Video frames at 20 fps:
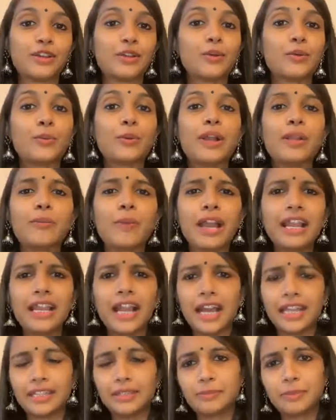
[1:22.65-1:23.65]
Well, while
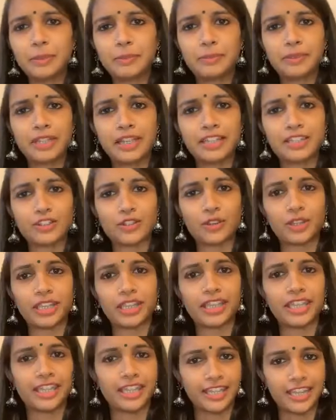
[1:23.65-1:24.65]
other people are joining
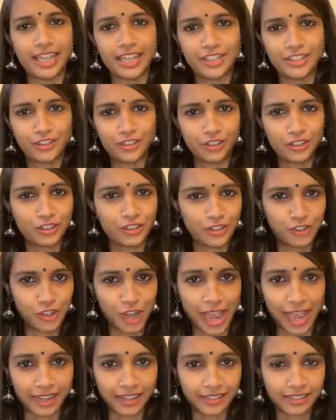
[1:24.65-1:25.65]
in, let's just
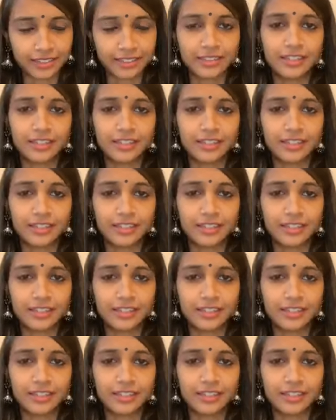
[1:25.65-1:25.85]
chat.